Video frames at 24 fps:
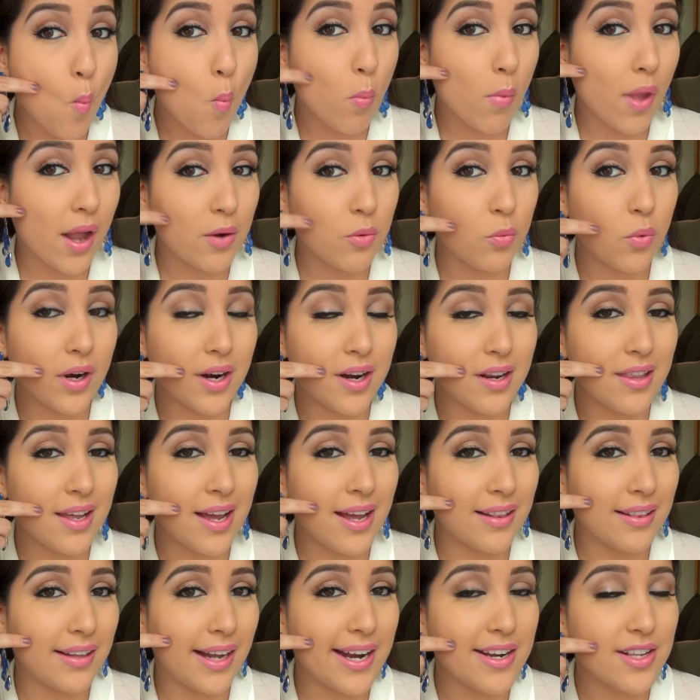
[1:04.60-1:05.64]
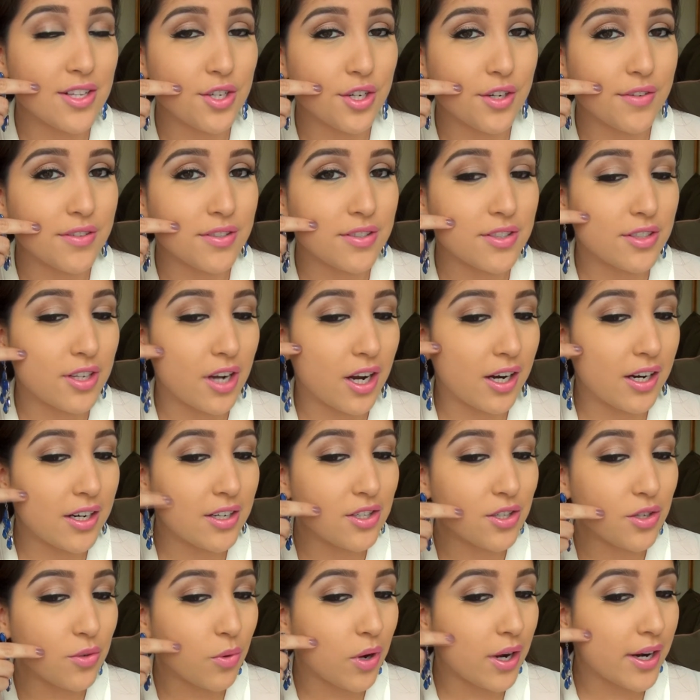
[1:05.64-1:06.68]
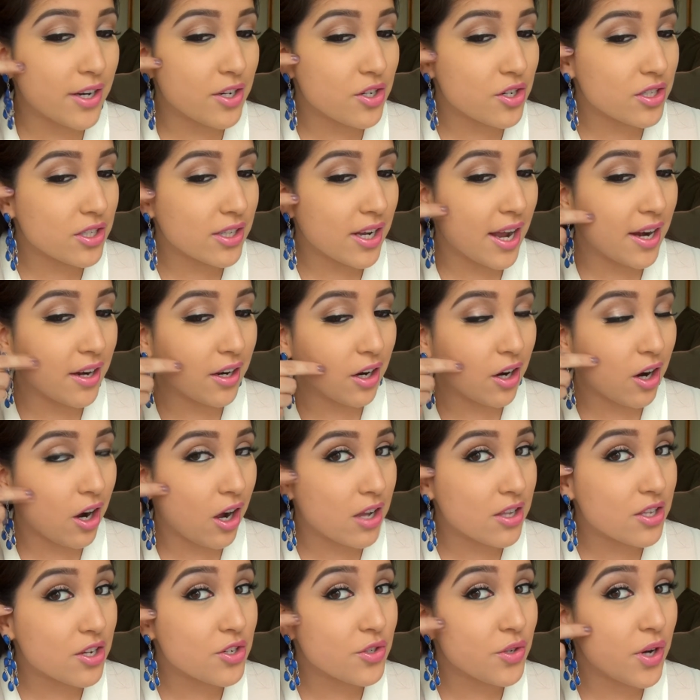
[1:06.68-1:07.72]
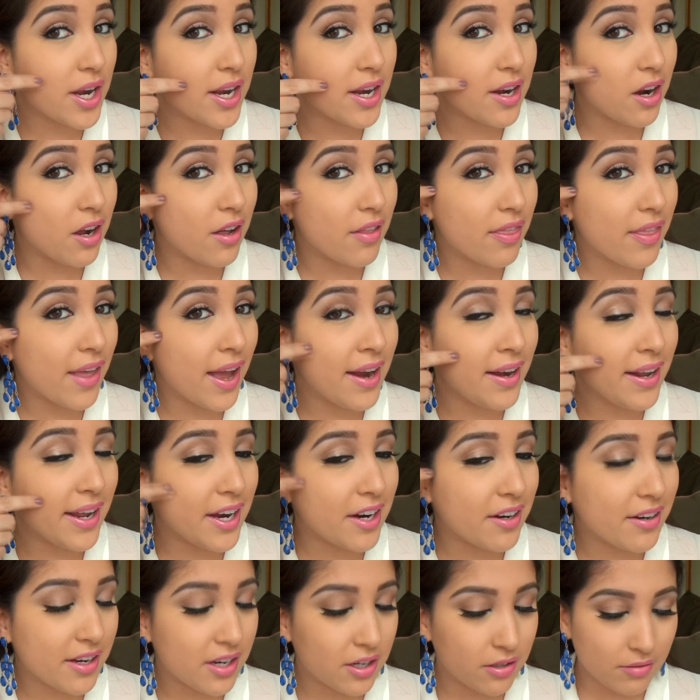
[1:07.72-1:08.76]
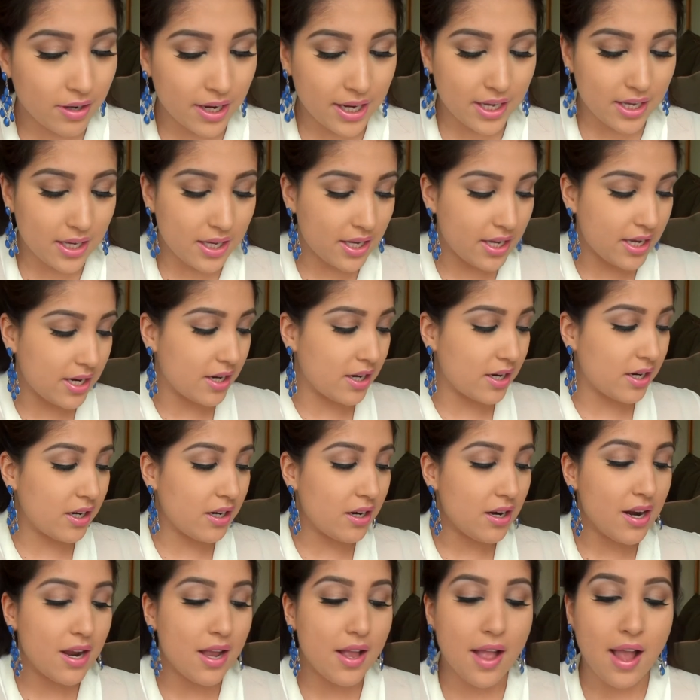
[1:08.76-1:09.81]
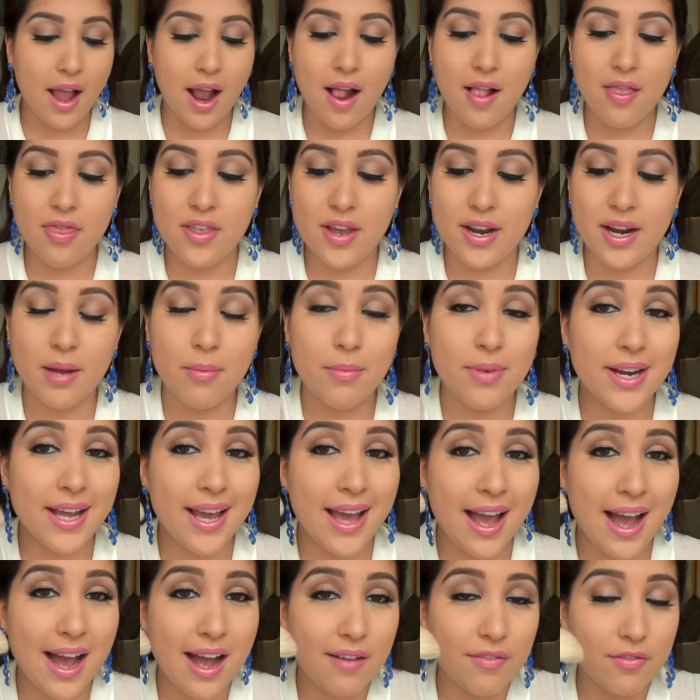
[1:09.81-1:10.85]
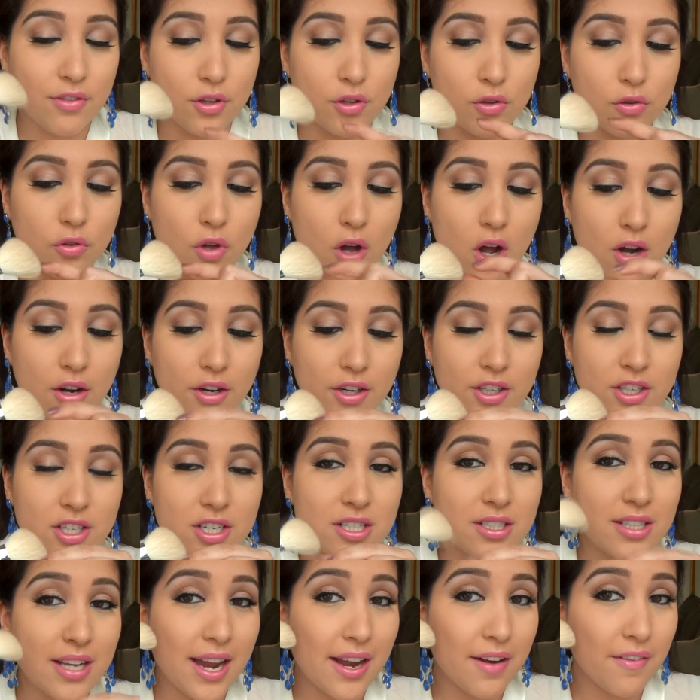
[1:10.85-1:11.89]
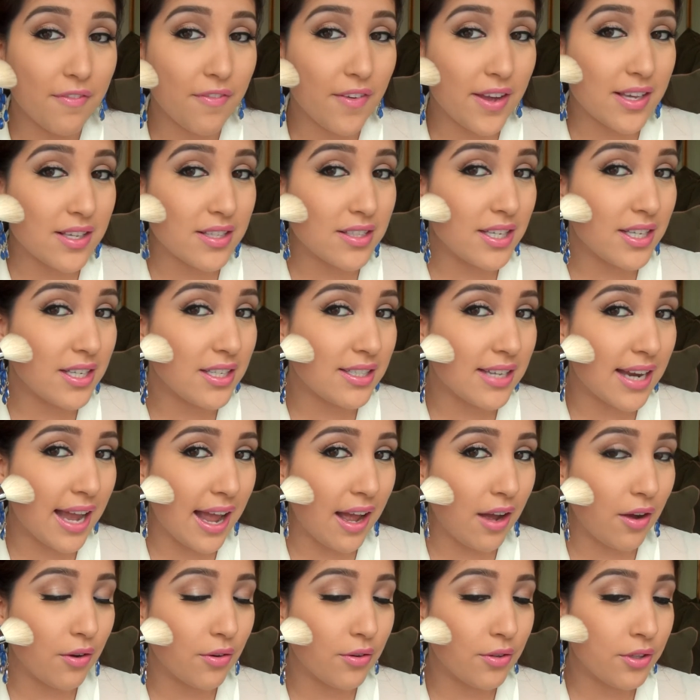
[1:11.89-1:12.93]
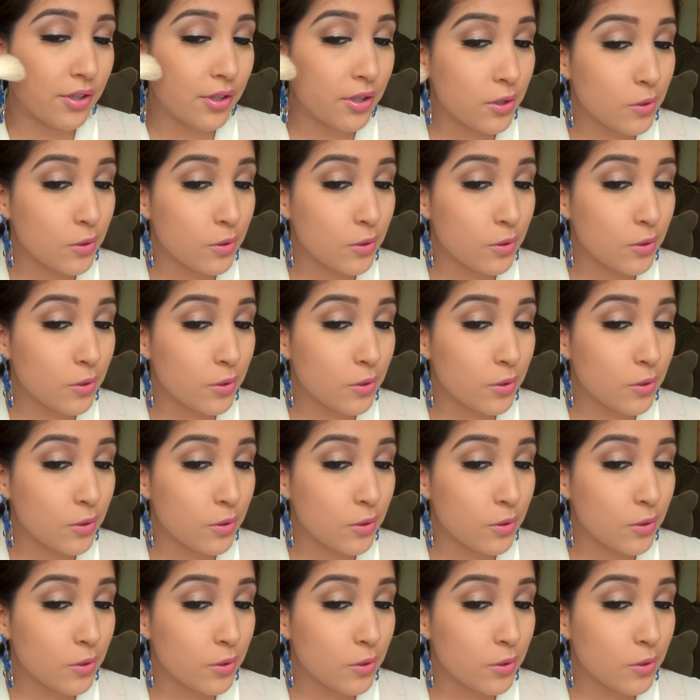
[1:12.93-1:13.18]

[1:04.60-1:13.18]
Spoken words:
And where that line sort of starts, you want to just kind of concentrate it on that area right here. And then I'm going to have the longer side facing down.